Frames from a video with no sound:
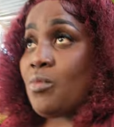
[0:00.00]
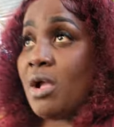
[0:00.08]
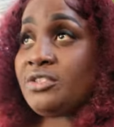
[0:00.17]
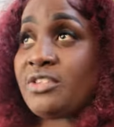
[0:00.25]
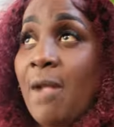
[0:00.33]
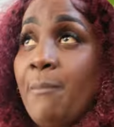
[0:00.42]

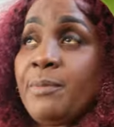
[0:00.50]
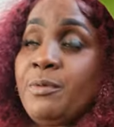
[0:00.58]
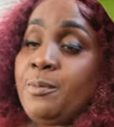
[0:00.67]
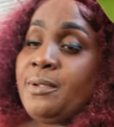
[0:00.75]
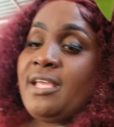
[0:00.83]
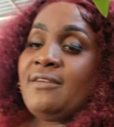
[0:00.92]
Sometimes
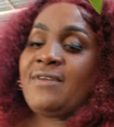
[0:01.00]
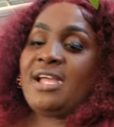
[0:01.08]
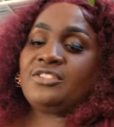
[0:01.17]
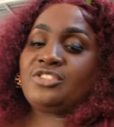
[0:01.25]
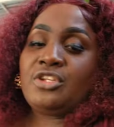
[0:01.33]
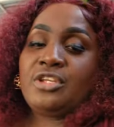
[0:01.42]
people play your
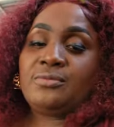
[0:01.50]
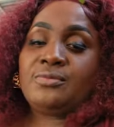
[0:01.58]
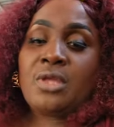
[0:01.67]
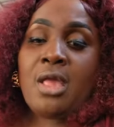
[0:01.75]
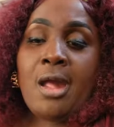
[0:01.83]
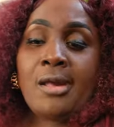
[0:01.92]
voice, you know.
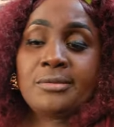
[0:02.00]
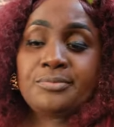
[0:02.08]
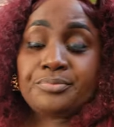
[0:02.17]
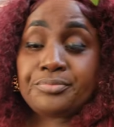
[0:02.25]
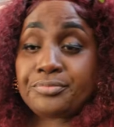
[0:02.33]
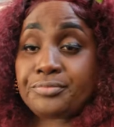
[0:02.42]

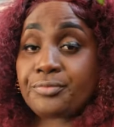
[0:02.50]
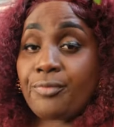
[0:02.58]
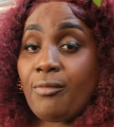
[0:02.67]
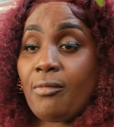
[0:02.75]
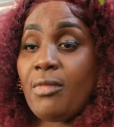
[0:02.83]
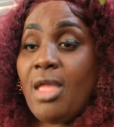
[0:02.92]

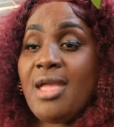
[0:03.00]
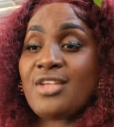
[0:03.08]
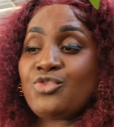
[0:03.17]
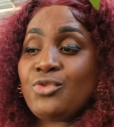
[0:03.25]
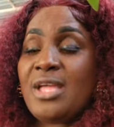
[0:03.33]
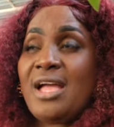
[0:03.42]

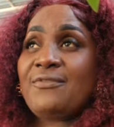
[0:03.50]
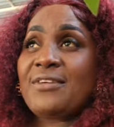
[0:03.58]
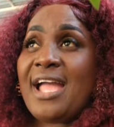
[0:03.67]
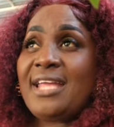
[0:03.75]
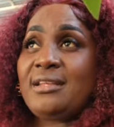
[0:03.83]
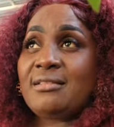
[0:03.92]
Make sure you have
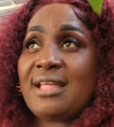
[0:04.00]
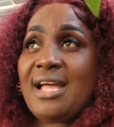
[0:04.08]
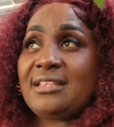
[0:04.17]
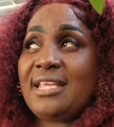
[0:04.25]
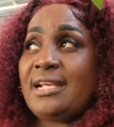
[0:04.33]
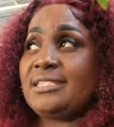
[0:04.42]
kindness
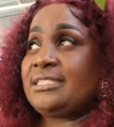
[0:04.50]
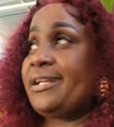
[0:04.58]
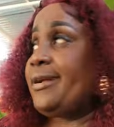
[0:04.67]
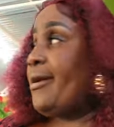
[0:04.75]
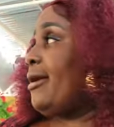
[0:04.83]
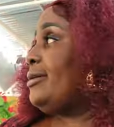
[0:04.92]
out of say.